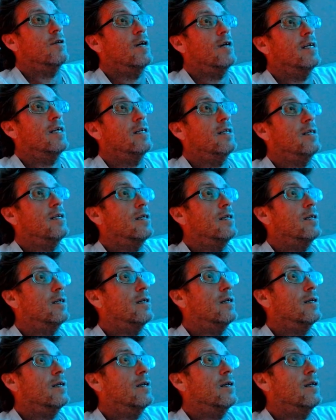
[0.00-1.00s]
an
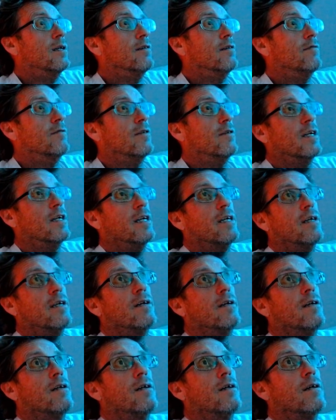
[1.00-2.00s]
idea of like
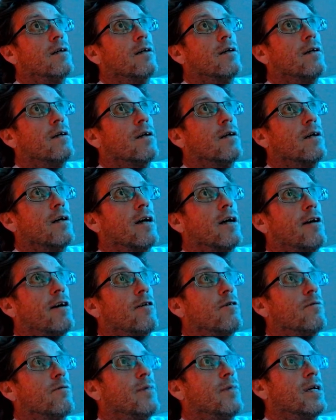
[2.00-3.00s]

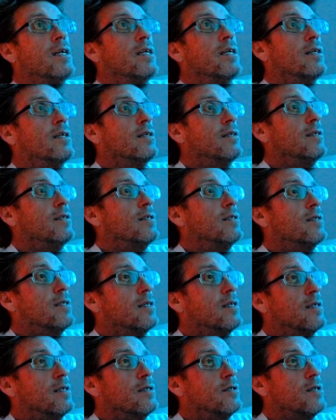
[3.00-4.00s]
how many of these
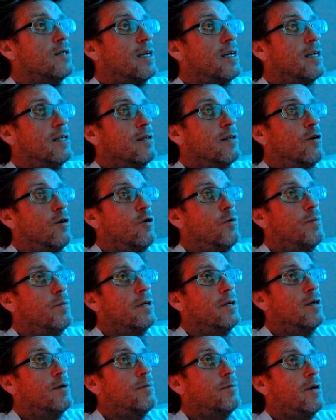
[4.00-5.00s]
things I can open
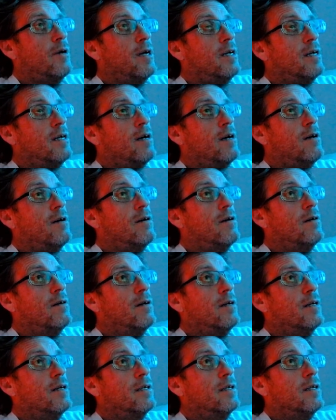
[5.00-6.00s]
up right now
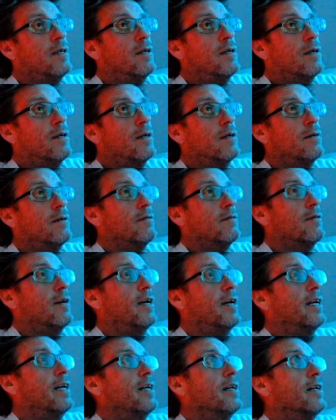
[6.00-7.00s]
on here,
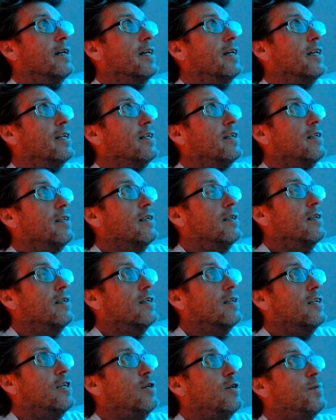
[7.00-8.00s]
right? And
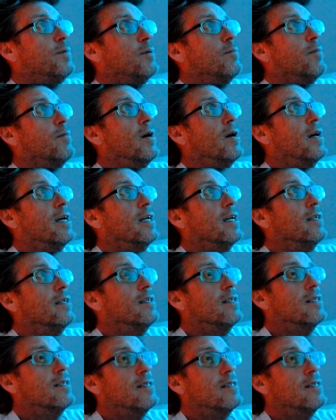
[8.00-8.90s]
keep in mind,